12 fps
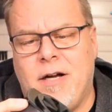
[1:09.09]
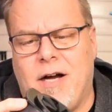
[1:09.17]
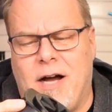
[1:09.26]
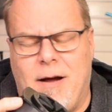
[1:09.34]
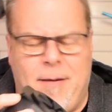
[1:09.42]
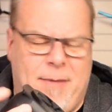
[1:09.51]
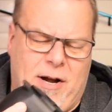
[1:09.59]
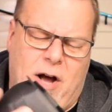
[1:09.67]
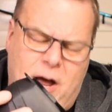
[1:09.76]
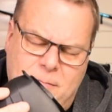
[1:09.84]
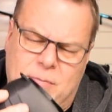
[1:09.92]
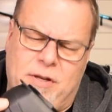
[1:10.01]

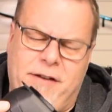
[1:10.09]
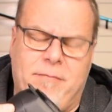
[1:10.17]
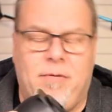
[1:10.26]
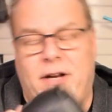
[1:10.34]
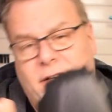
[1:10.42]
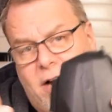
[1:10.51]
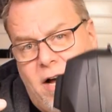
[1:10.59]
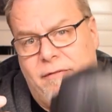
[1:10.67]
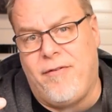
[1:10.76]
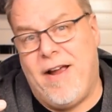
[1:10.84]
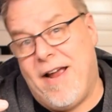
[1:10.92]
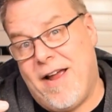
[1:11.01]
Unbelievably
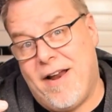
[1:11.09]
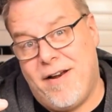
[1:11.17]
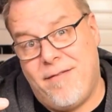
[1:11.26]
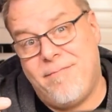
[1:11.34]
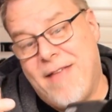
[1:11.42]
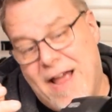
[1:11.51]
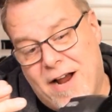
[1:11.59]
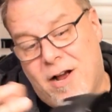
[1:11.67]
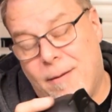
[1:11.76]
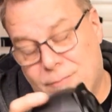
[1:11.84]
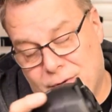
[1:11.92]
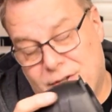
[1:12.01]
tough, and that
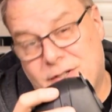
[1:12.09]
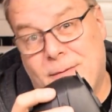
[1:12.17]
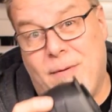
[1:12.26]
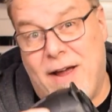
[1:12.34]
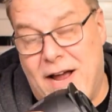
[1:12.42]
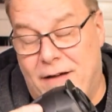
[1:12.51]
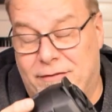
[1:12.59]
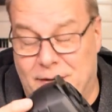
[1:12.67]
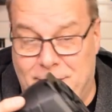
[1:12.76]
comes with some heft.